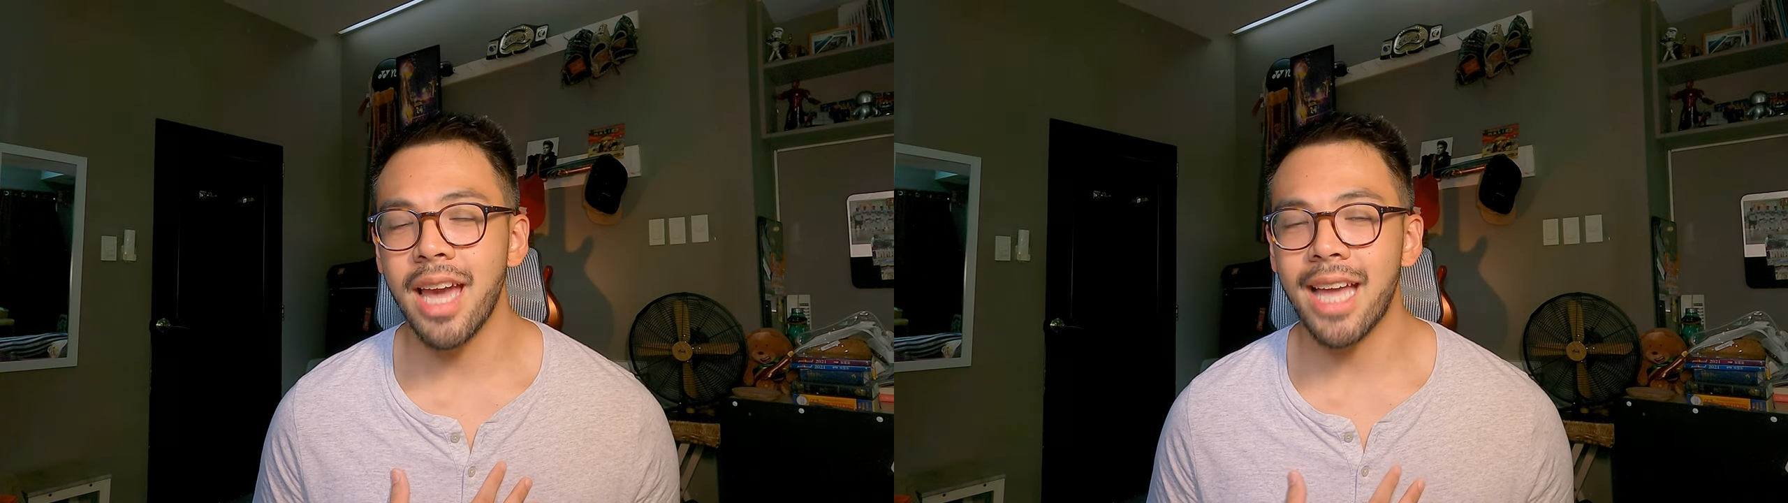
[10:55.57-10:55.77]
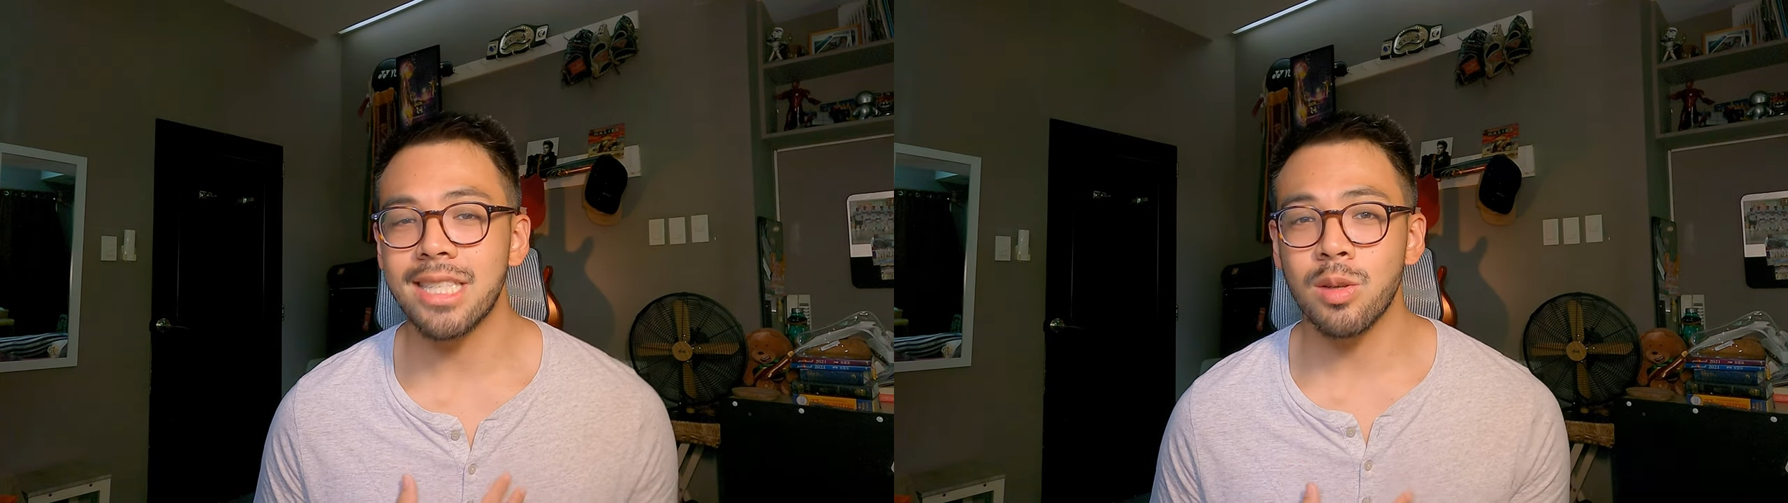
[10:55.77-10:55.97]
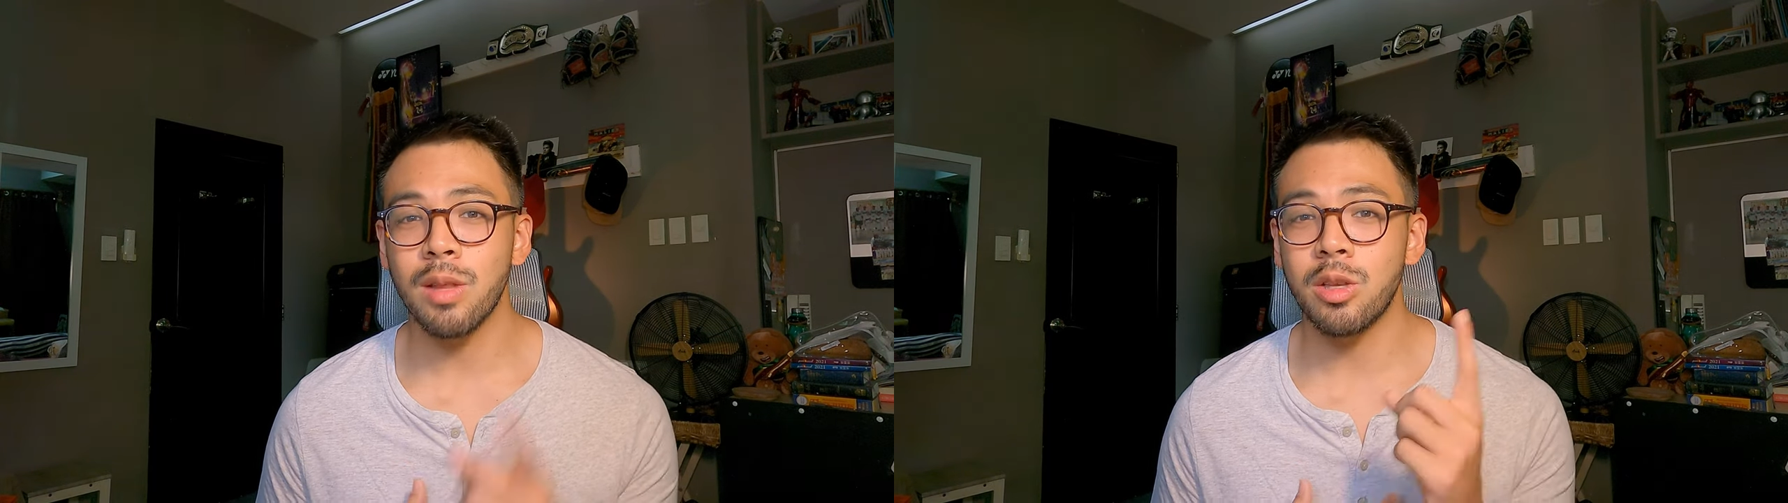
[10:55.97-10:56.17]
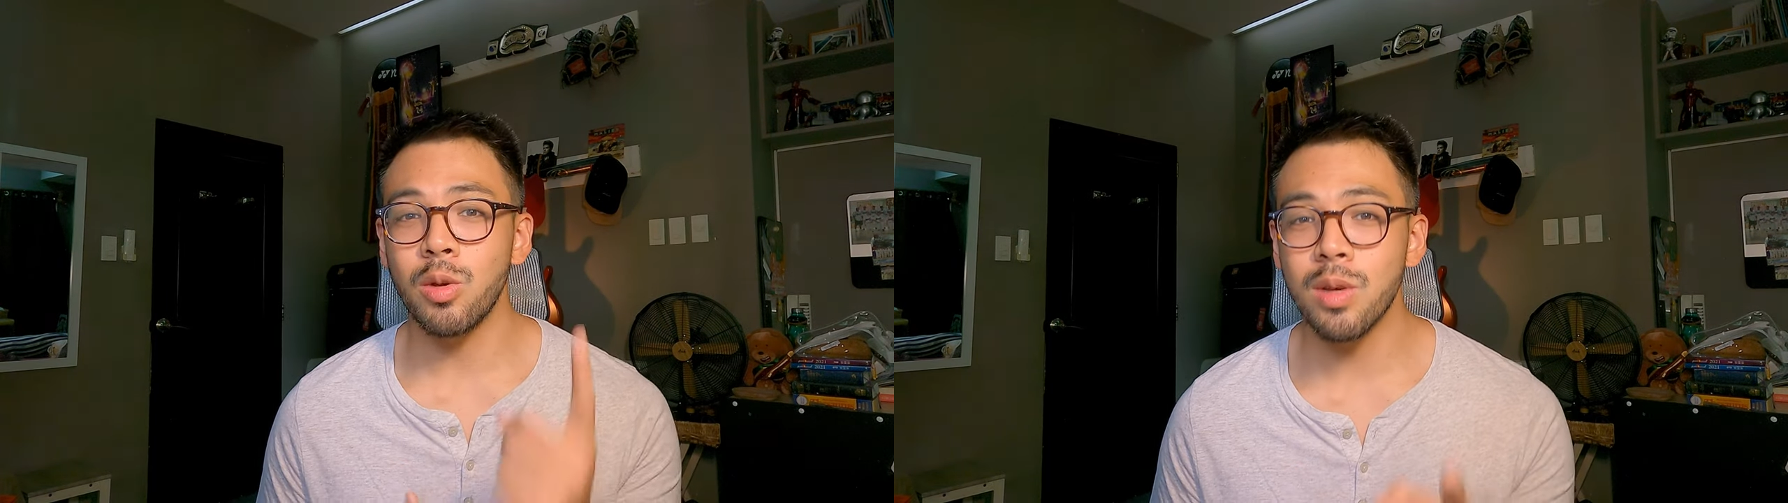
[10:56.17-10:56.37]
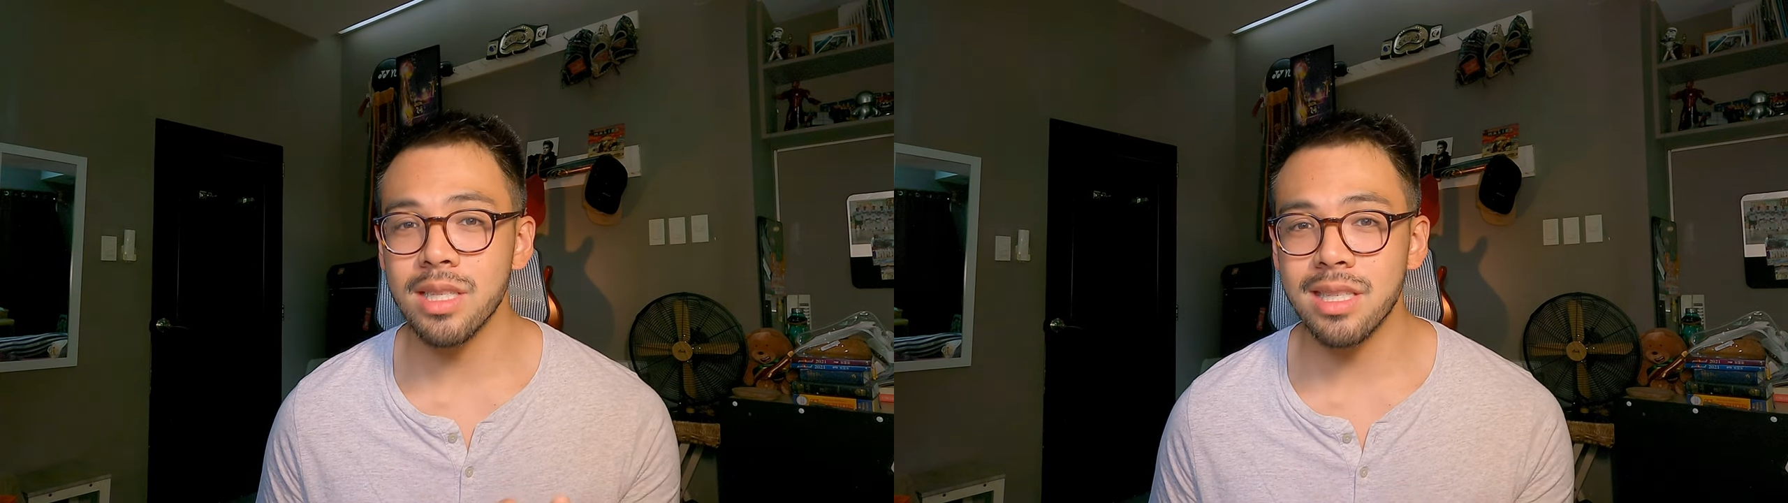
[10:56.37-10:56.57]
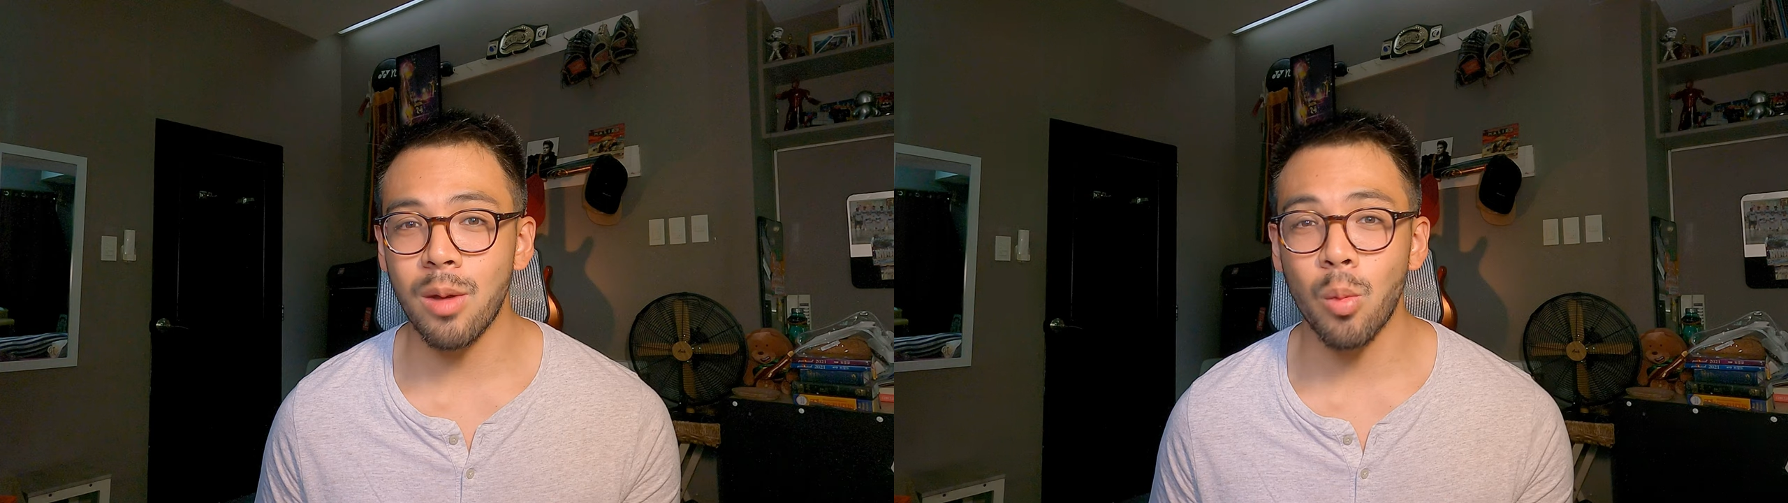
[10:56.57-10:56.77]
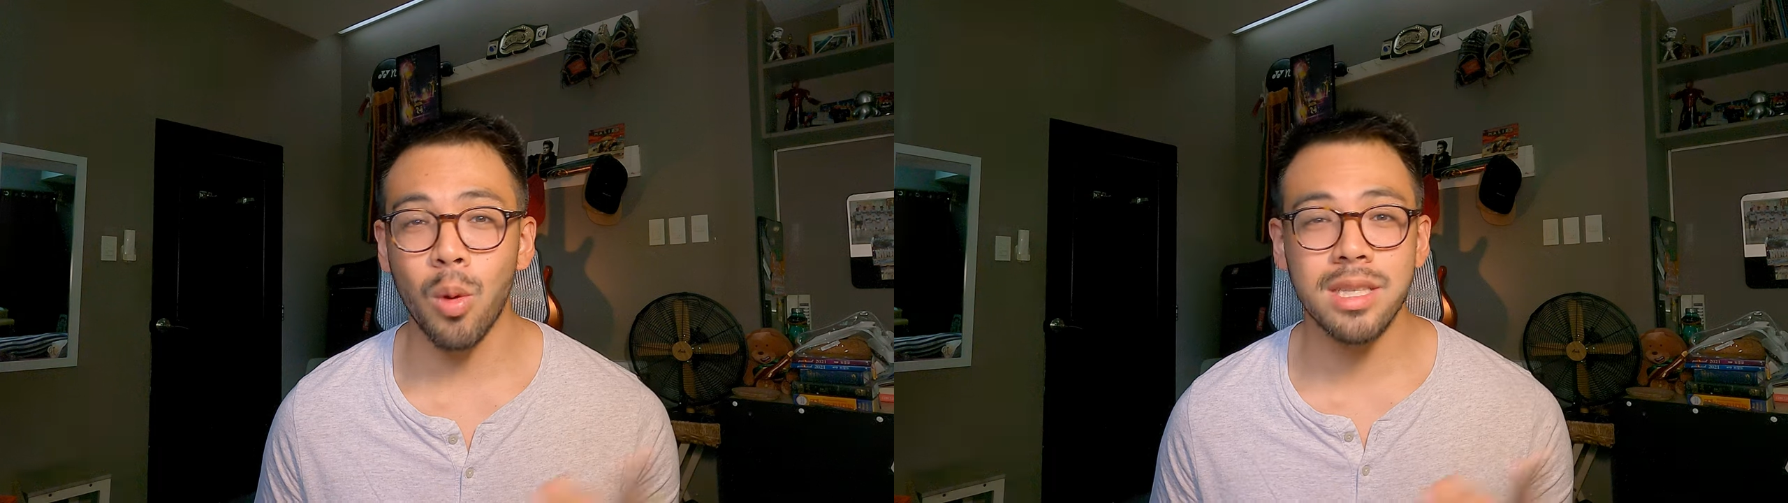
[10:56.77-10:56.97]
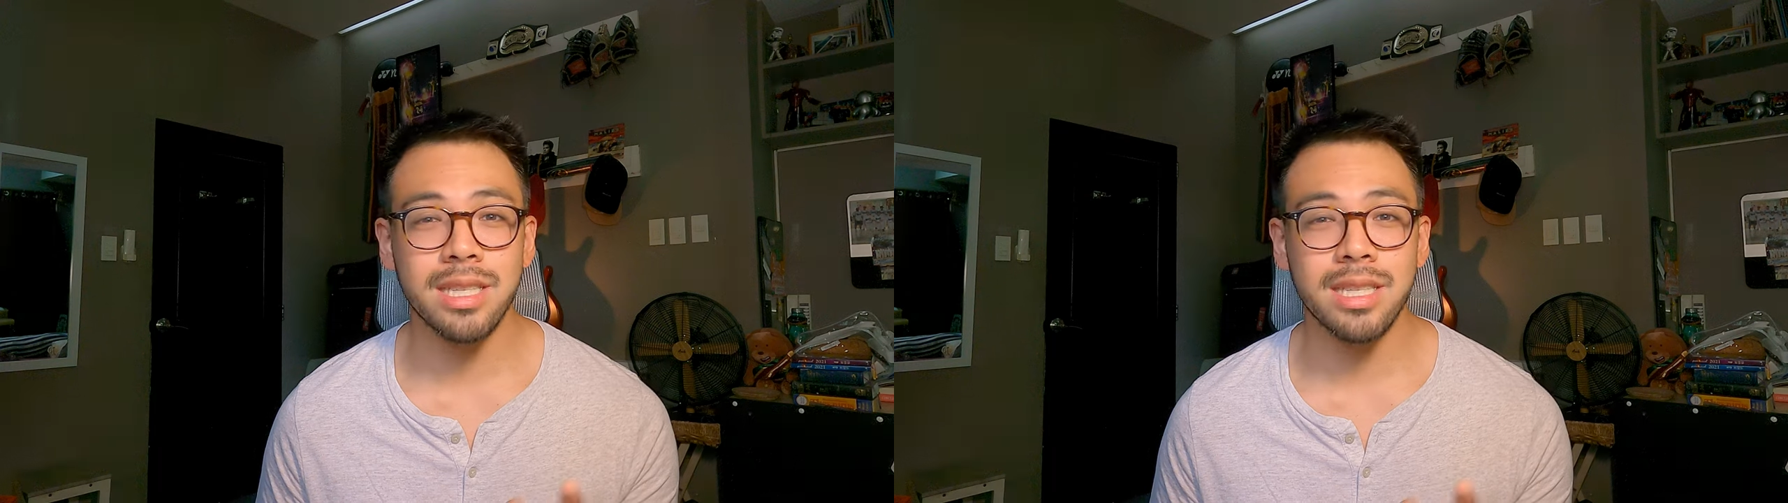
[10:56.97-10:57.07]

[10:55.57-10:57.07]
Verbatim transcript: and so that you can stay one